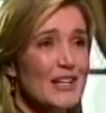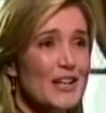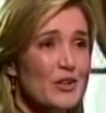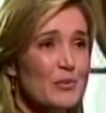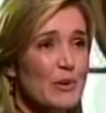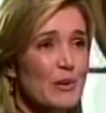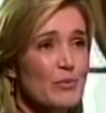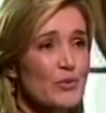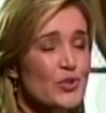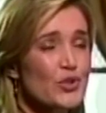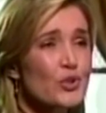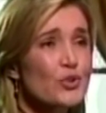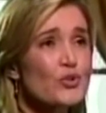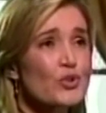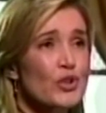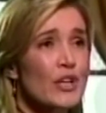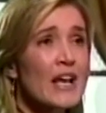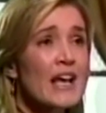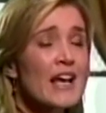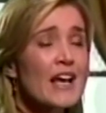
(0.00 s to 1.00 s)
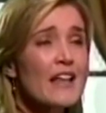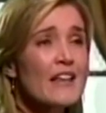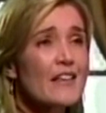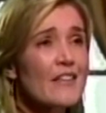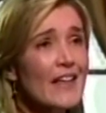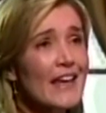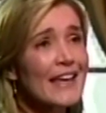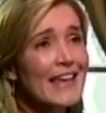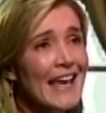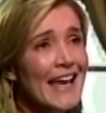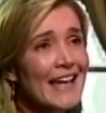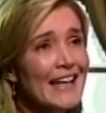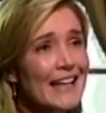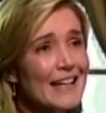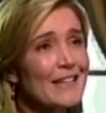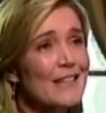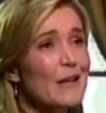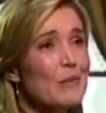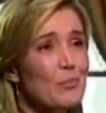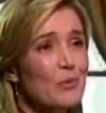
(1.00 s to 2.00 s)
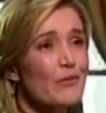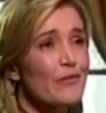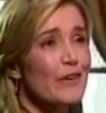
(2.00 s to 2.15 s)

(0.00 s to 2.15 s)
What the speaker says: raising other people's children than they can in their